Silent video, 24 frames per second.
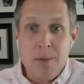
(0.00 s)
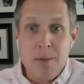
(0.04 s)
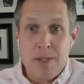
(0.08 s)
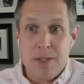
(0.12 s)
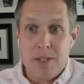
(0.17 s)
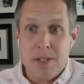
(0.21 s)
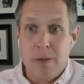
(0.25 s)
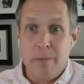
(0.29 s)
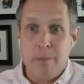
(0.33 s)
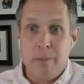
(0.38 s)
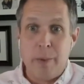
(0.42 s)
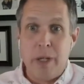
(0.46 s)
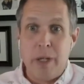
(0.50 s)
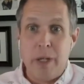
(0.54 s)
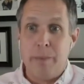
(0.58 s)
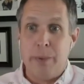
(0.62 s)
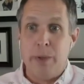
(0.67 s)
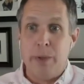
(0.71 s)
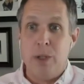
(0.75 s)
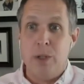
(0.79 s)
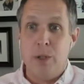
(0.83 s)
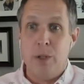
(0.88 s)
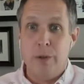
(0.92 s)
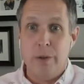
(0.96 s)
some
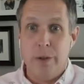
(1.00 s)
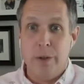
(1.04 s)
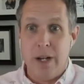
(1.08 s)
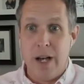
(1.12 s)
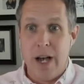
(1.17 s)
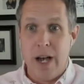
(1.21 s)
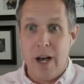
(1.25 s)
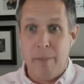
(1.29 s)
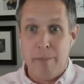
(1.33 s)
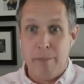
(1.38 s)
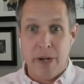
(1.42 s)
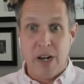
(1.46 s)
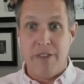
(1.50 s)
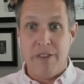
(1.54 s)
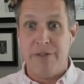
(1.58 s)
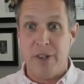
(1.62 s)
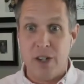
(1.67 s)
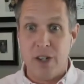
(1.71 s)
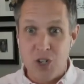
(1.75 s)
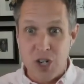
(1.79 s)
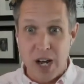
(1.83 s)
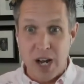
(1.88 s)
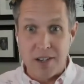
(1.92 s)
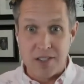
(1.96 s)
people uh, puff their
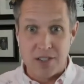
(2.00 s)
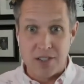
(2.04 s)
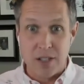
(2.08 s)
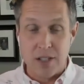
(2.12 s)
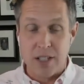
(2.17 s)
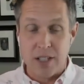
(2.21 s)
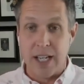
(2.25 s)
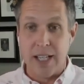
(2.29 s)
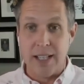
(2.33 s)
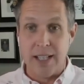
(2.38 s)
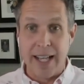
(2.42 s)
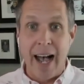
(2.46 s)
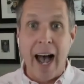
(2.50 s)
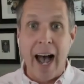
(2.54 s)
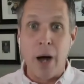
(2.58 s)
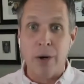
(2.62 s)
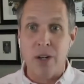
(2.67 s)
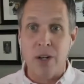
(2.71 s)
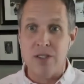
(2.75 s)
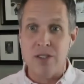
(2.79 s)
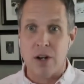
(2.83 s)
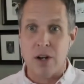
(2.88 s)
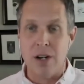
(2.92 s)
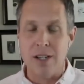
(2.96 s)
chests and get loud
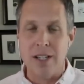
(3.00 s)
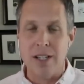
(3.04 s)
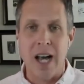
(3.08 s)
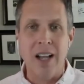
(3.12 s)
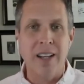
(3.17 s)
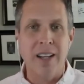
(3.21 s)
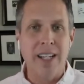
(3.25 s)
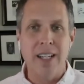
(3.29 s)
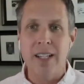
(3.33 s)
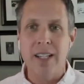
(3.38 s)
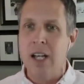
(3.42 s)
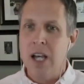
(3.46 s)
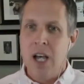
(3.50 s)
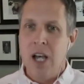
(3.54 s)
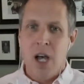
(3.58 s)
and start yelling.